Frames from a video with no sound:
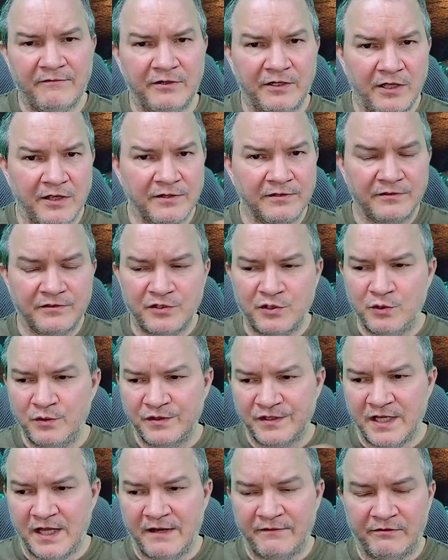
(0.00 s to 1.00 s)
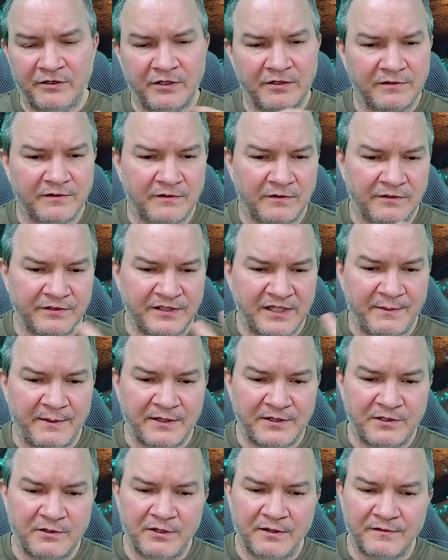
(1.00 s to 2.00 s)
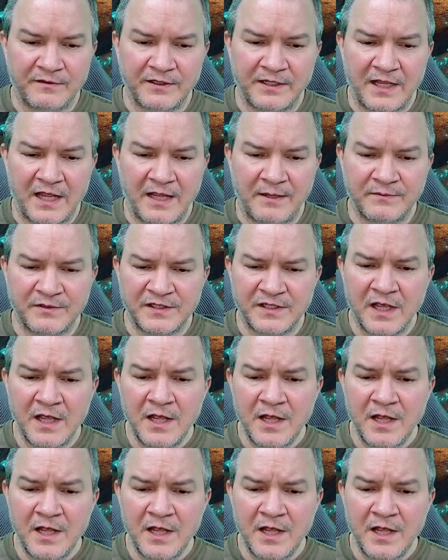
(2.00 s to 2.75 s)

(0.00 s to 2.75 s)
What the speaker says: other Tuesday, every other Thursday, my two different games.